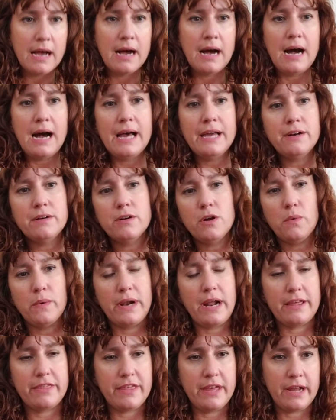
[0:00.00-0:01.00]
I don't know what
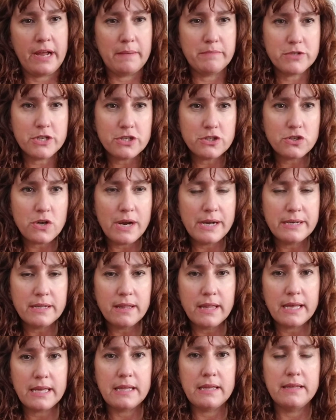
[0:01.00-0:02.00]
I think. I'm just trying to
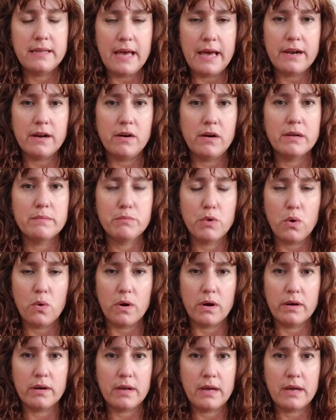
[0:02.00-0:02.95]
like get on board.